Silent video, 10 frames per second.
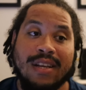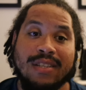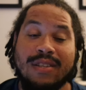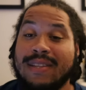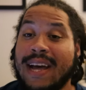
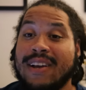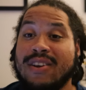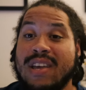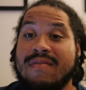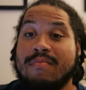so that
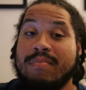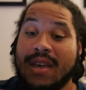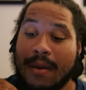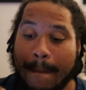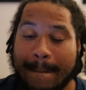could even
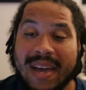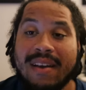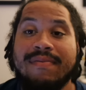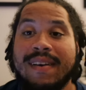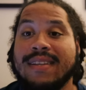be a
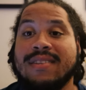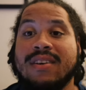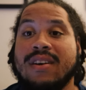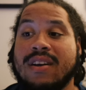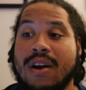bigger
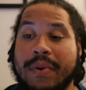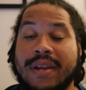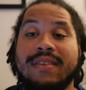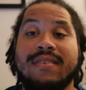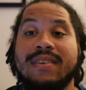factor going
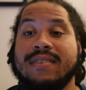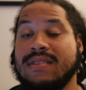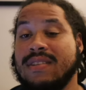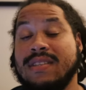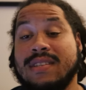into
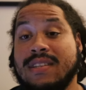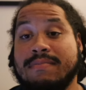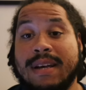this, into this